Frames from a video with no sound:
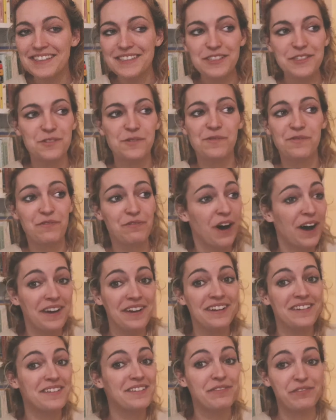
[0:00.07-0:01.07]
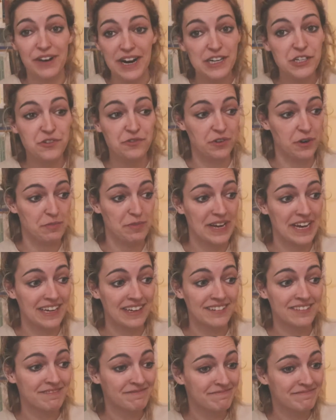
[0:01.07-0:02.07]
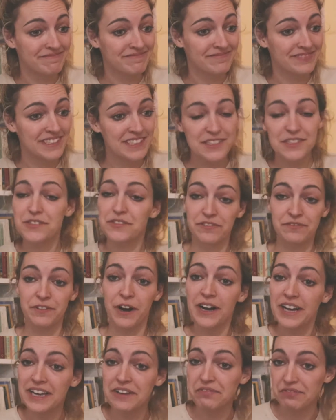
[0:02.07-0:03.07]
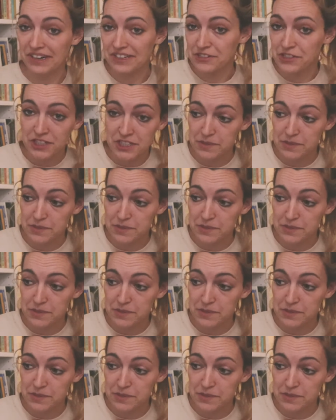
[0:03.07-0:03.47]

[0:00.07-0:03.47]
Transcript: This is fun and fresh for me. This is a funky, fresh